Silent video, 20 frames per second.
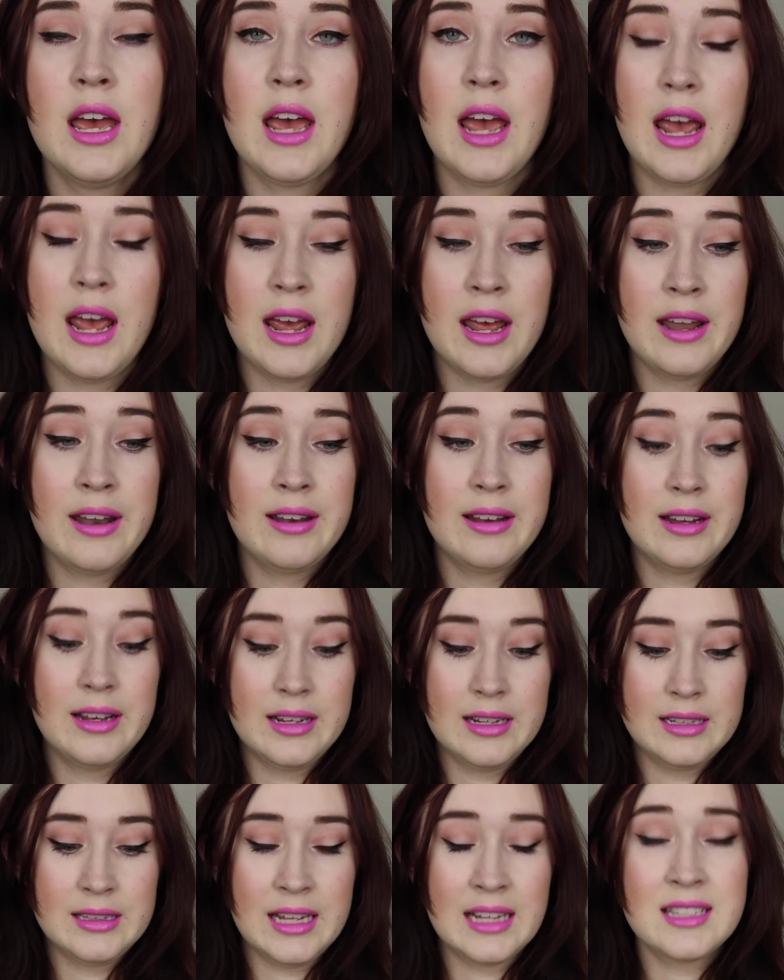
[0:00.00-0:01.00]
And
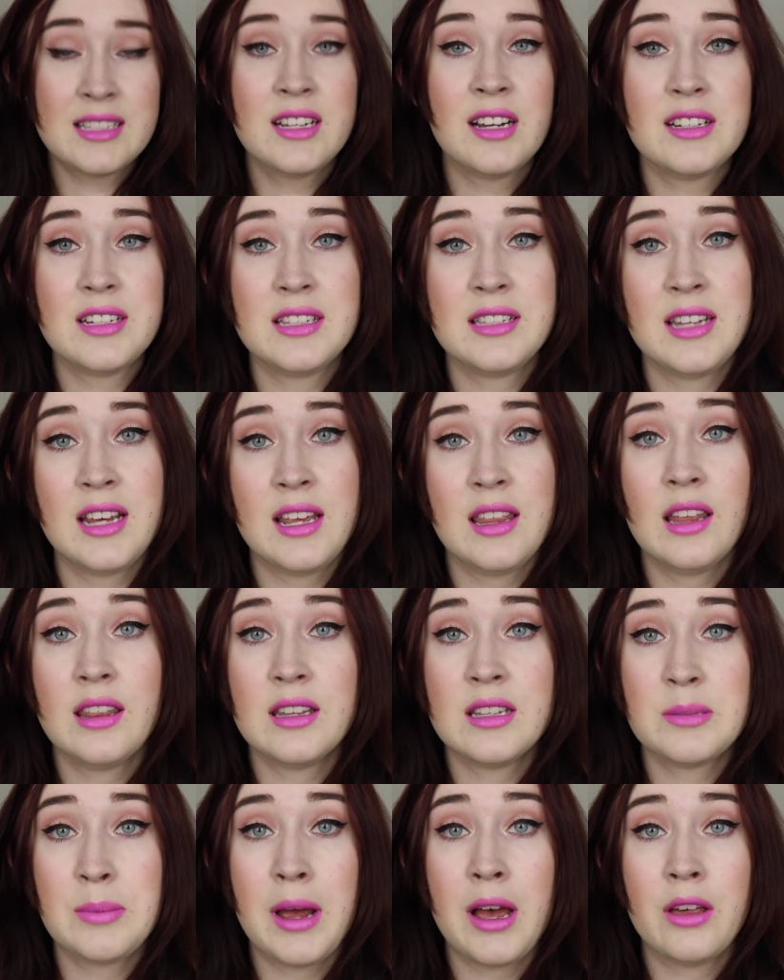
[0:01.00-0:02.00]
that's not to say that
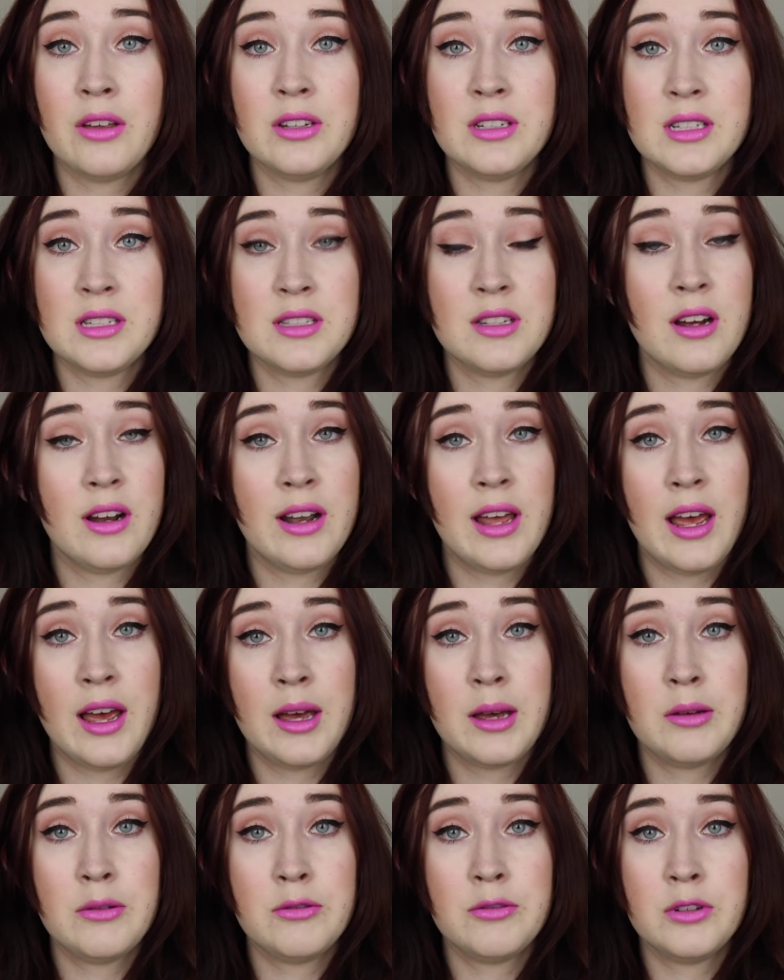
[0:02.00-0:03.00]
this palette does not
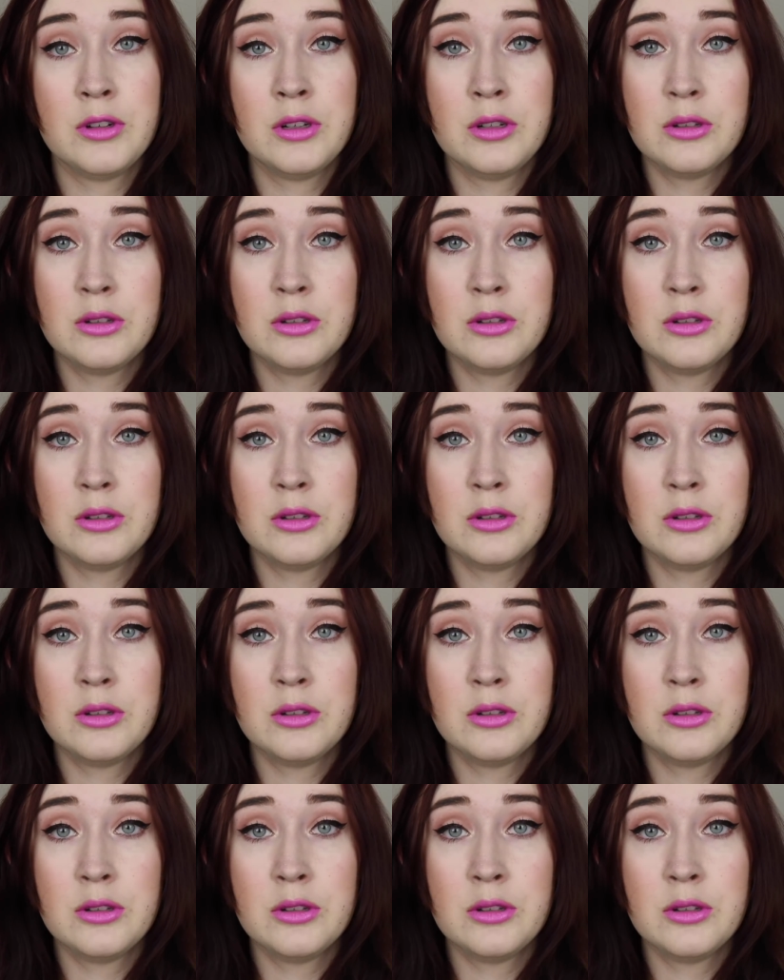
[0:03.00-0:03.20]
have